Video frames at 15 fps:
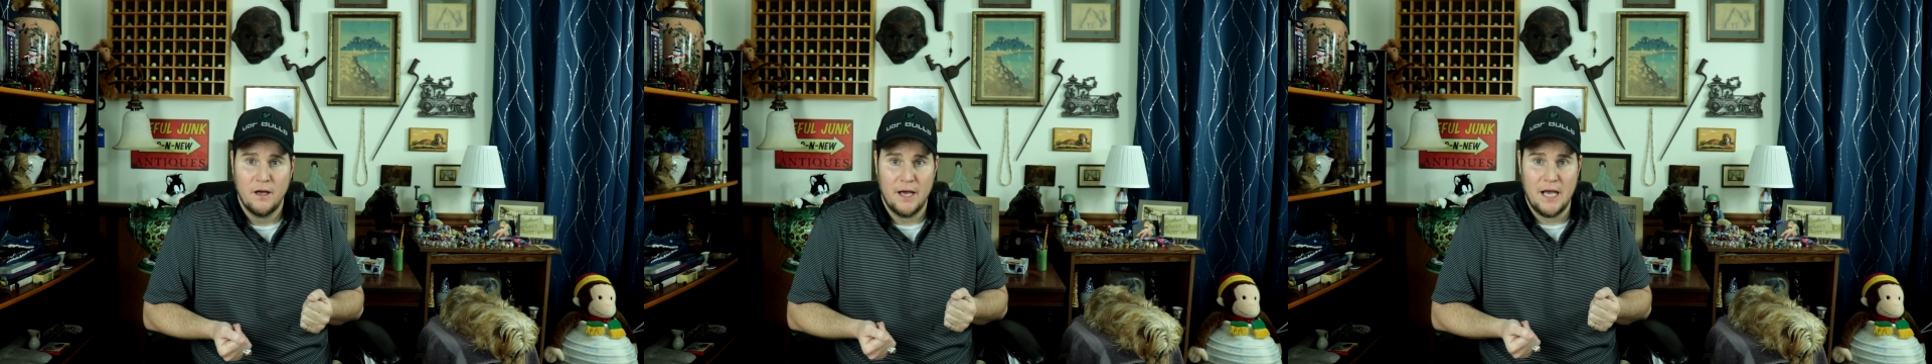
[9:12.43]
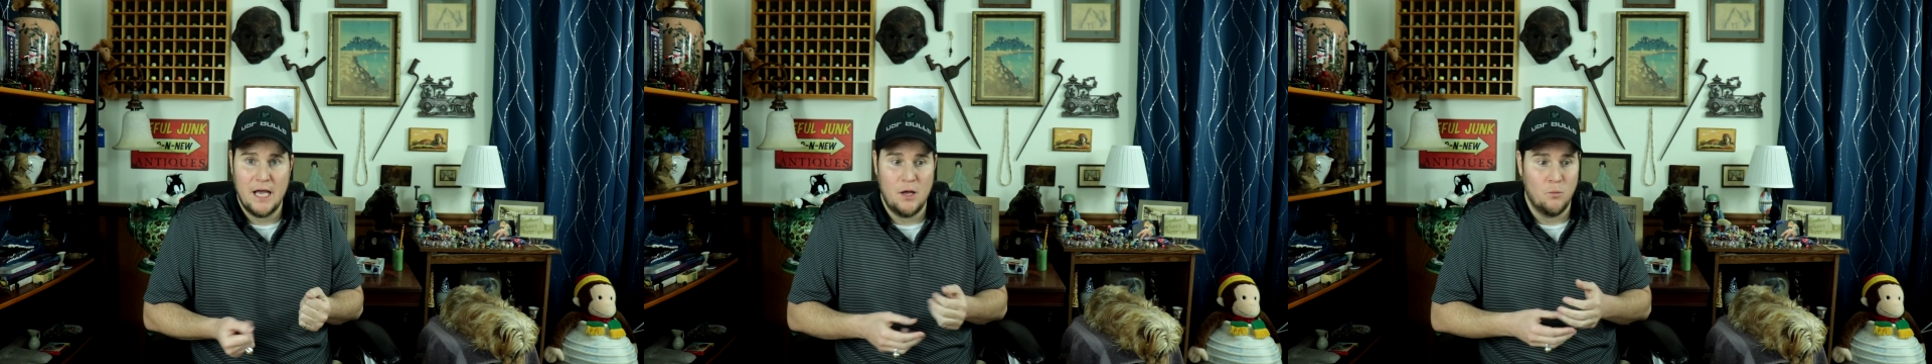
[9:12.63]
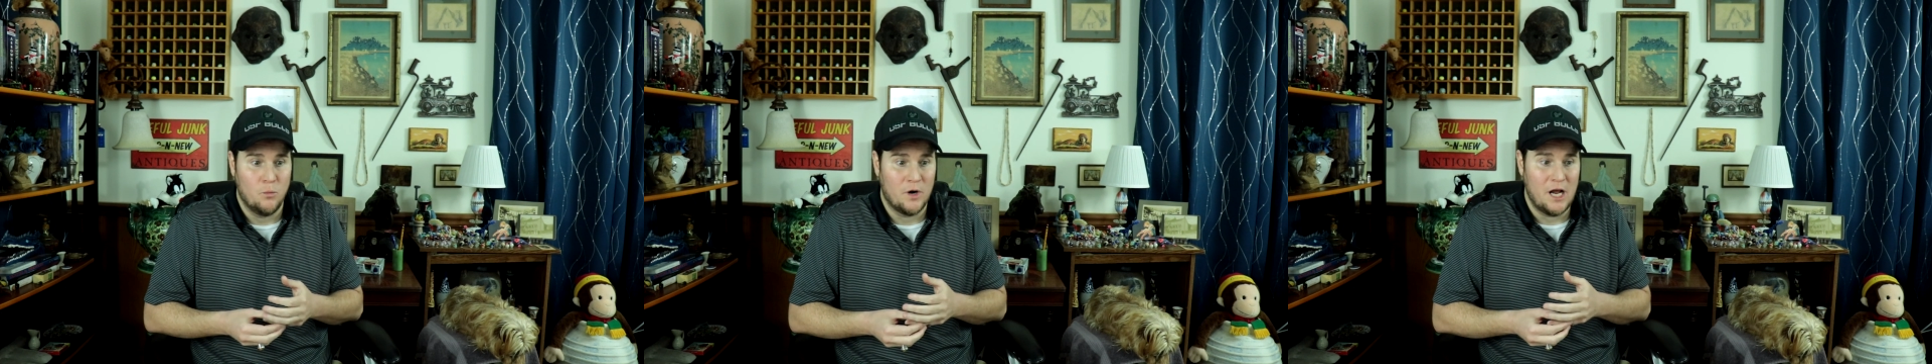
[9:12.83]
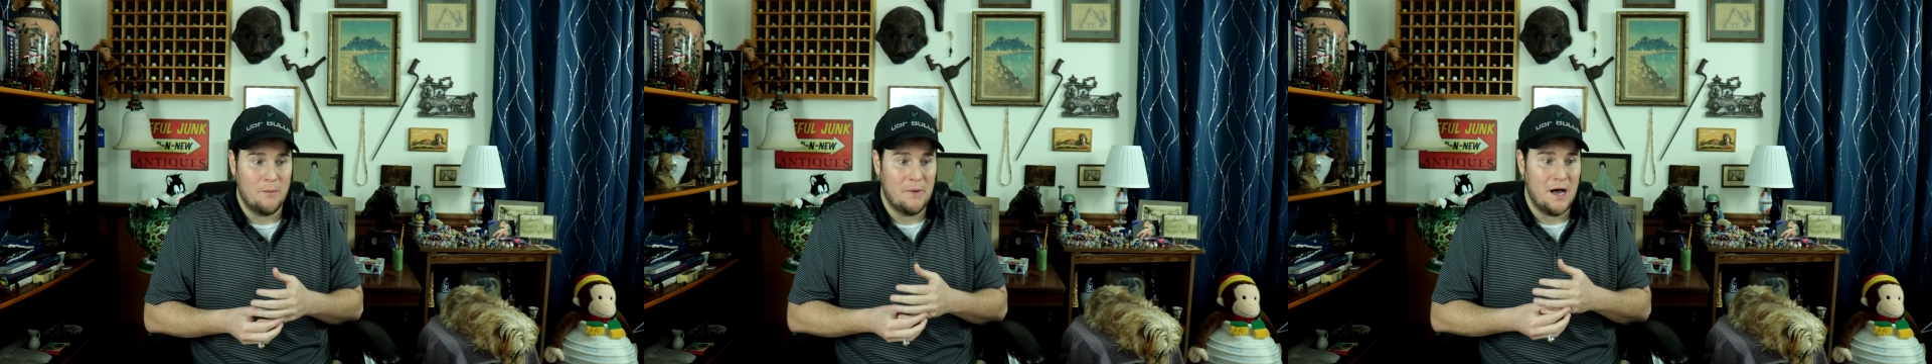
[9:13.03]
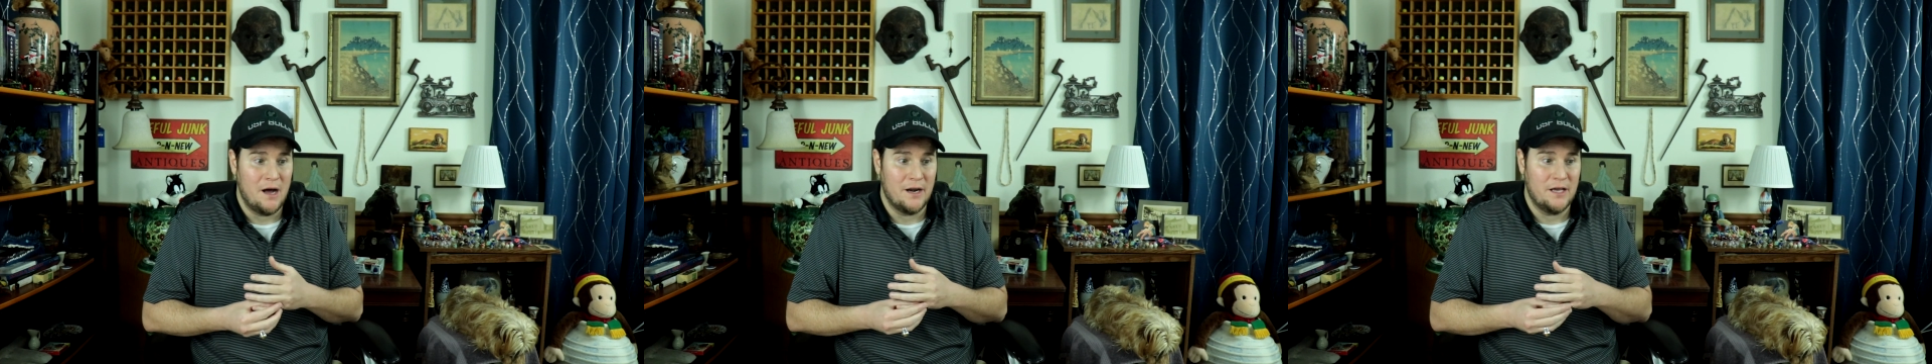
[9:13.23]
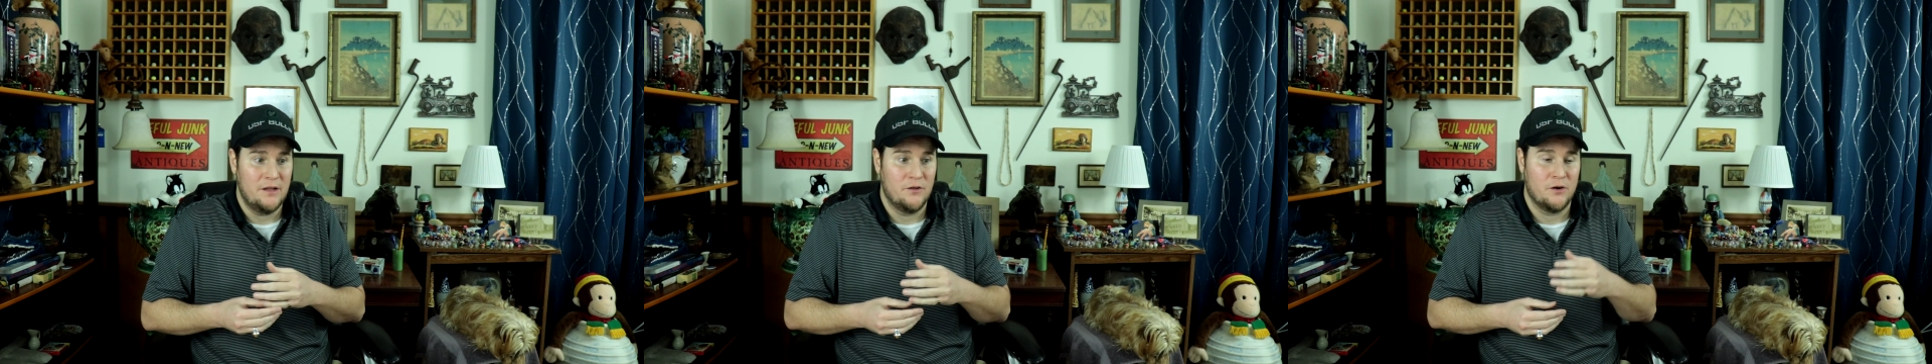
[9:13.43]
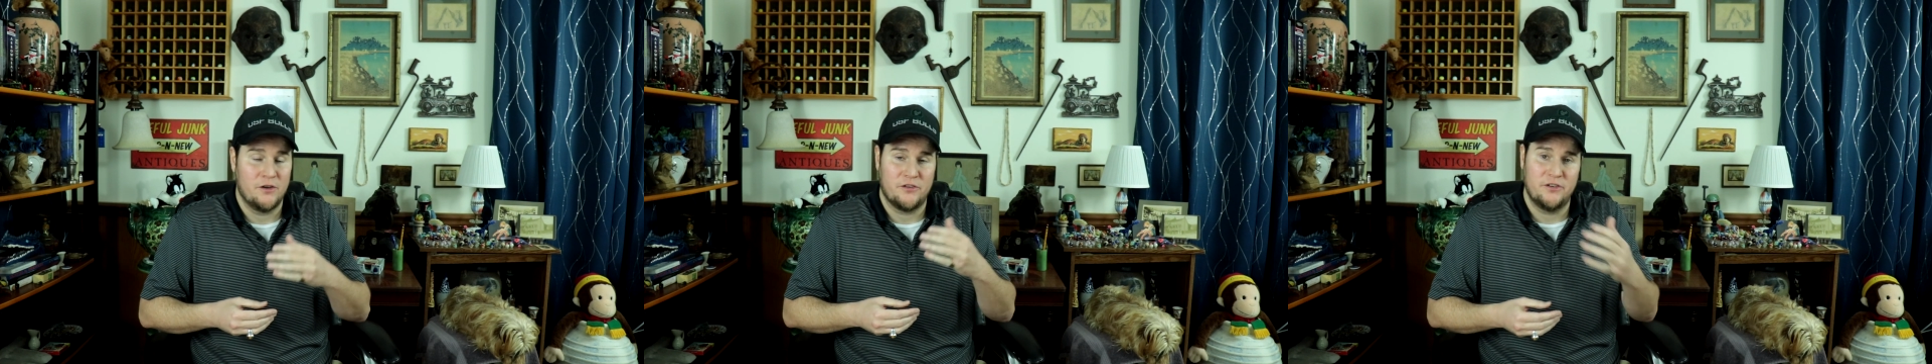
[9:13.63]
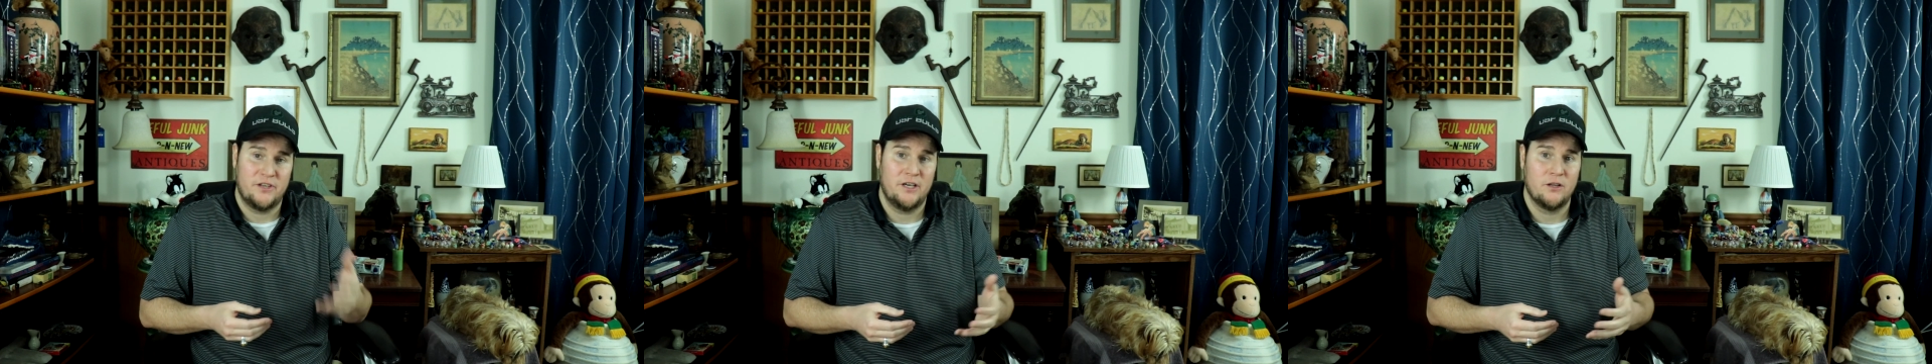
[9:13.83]
And when I'm out either
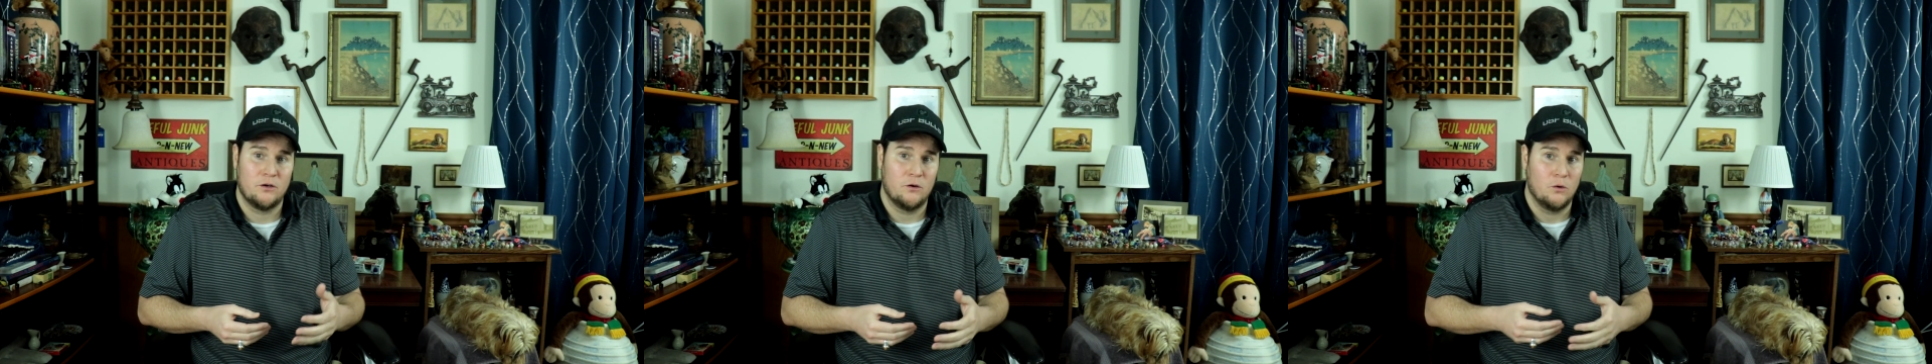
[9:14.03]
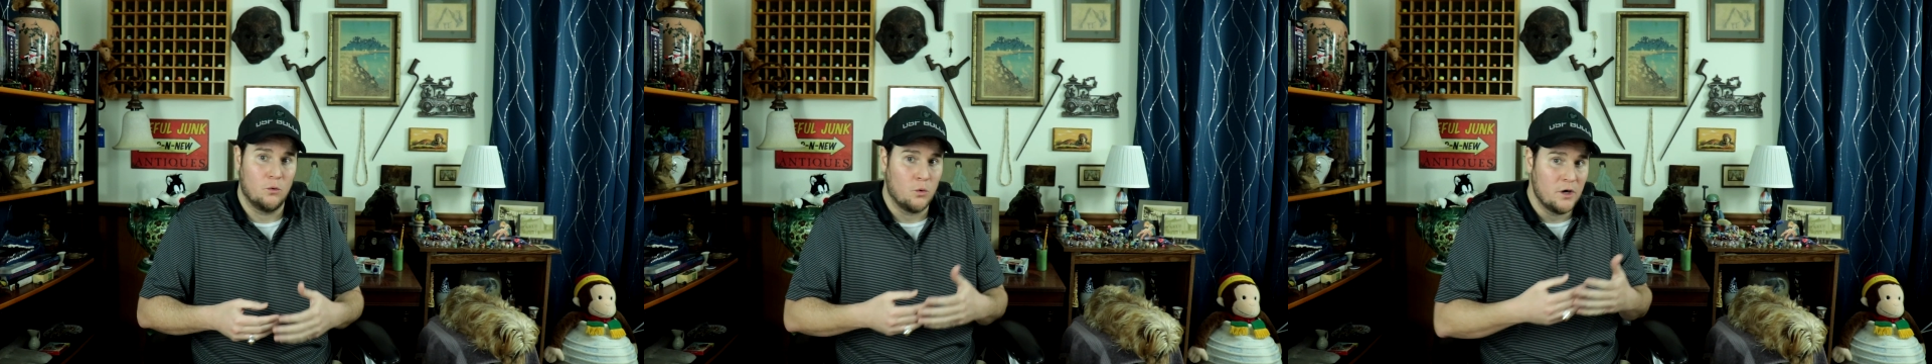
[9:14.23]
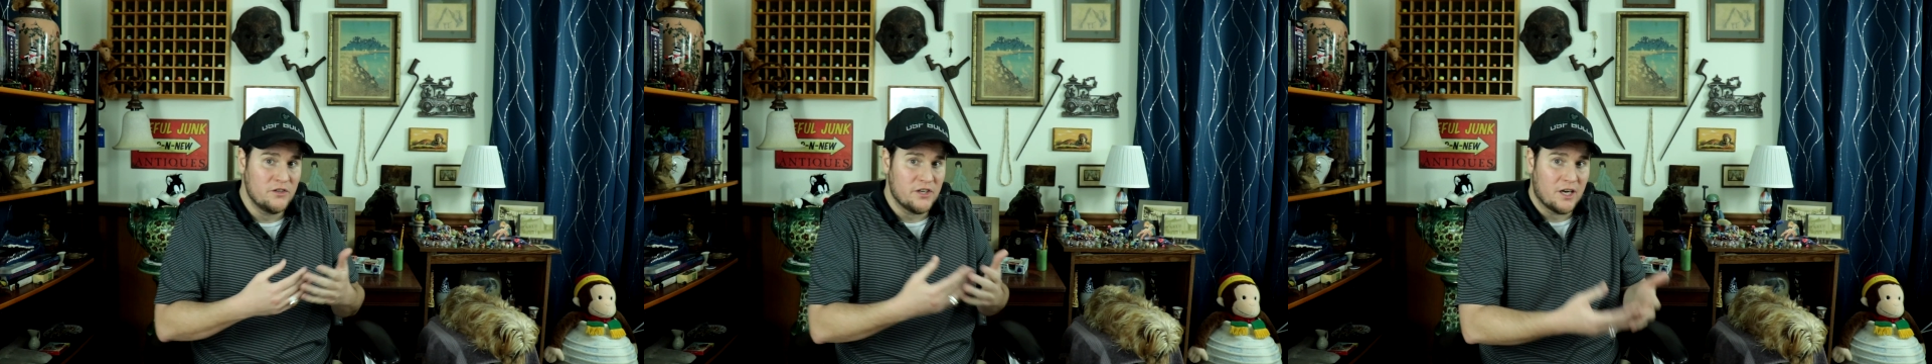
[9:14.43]
as a dealer or as